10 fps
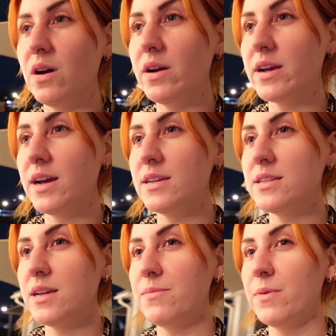All right, guys,
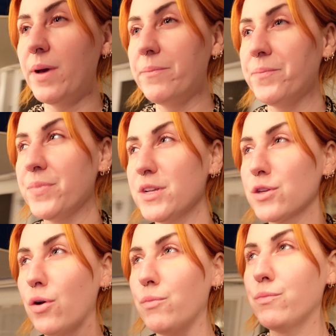time for bed. Let's
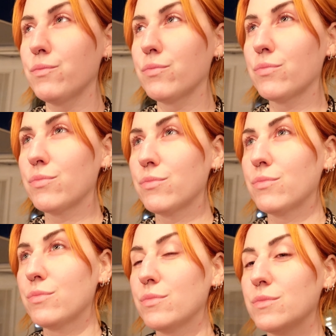go.
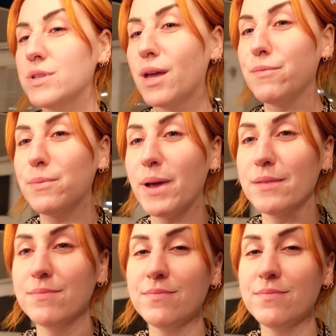Time for bed.